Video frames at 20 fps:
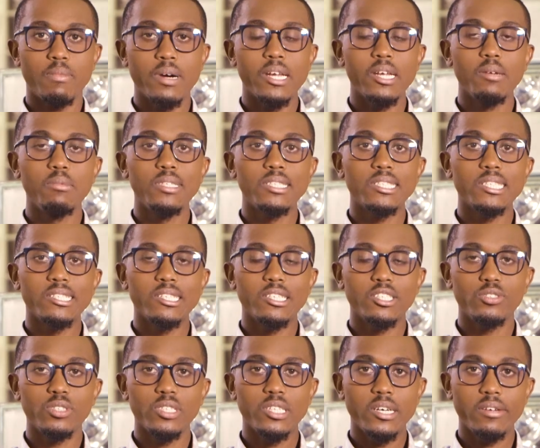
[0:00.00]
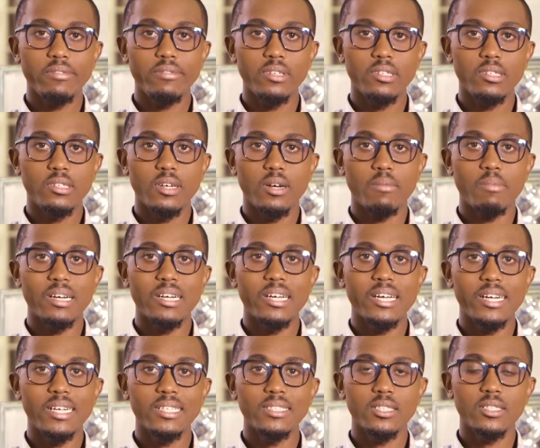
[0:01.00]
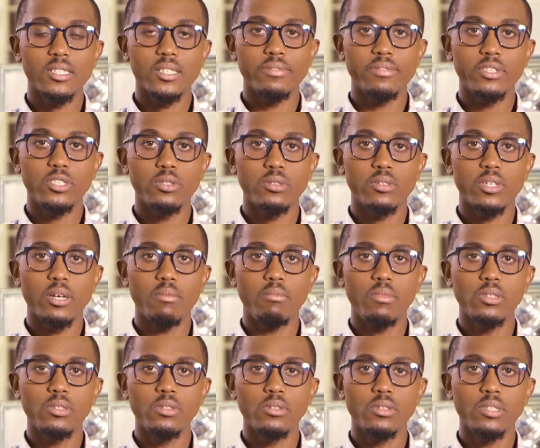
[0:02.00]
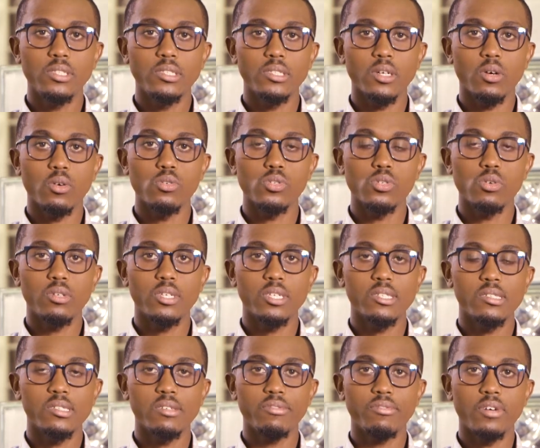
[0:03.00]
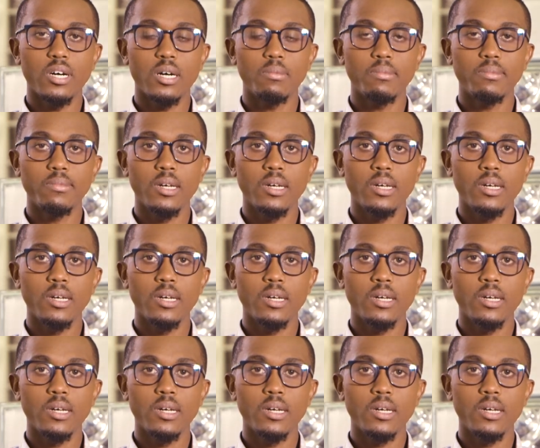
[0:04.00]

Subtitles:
My name is Kinyanjui David. I'm a director at Division W. It's a consultancy firm.